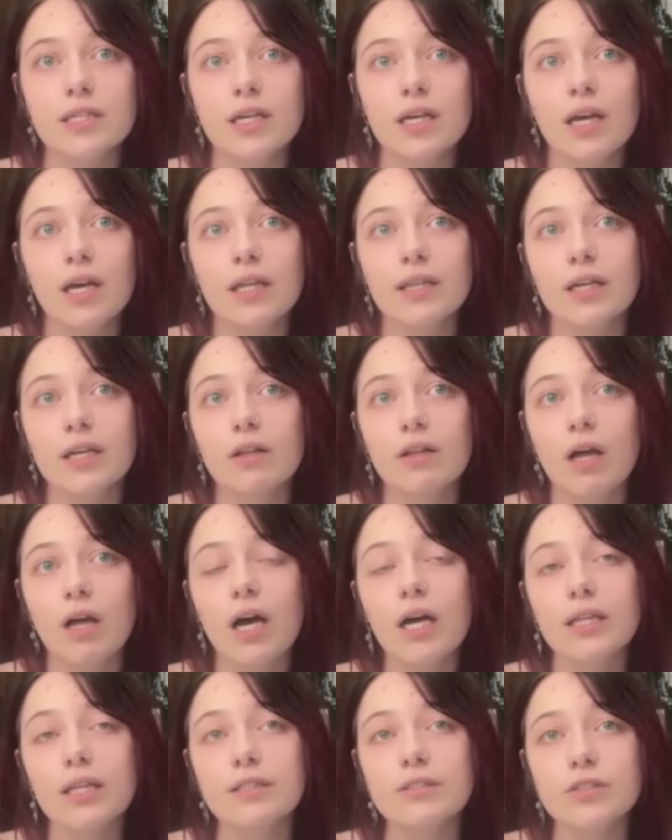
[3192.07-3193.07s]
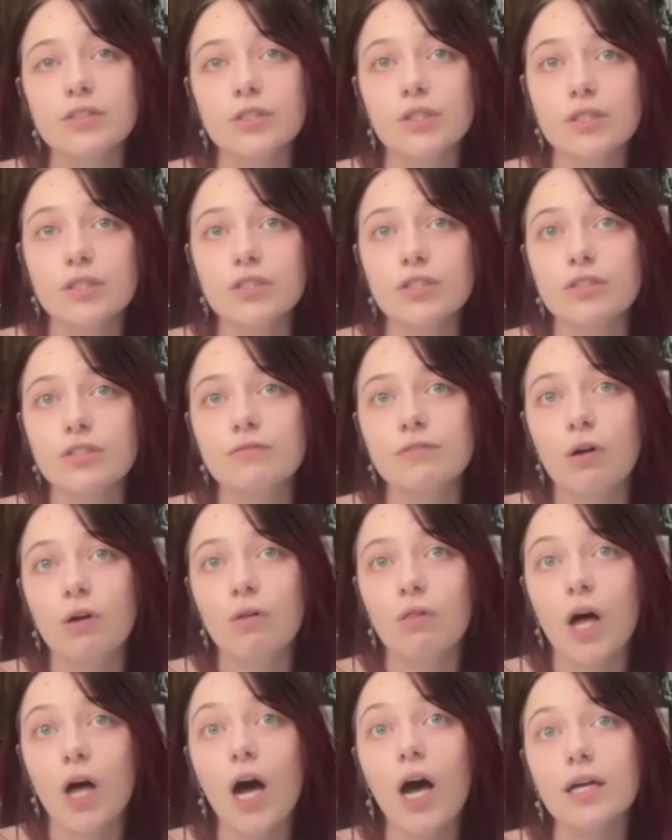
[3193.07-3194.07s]
I think a lot of these students just felt
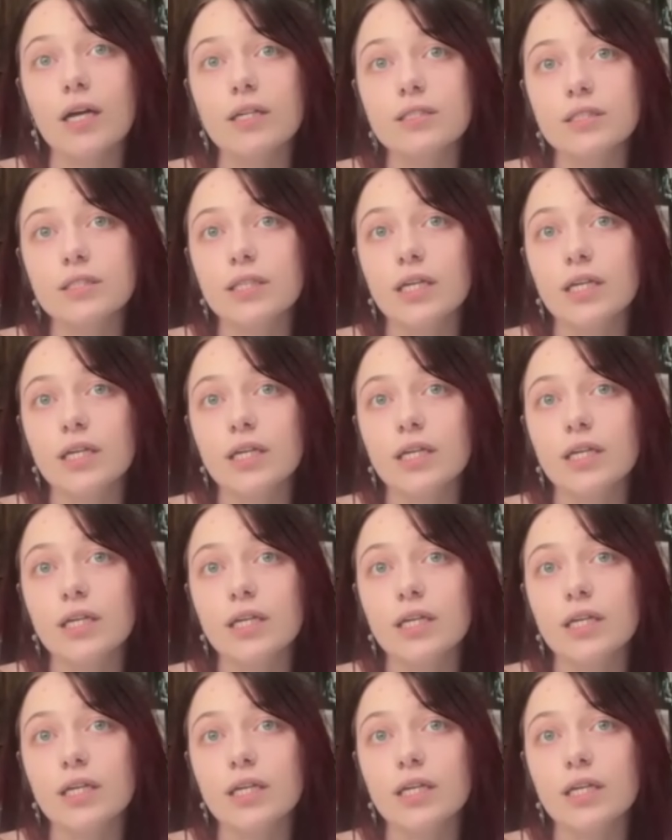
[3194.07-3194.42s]
lost.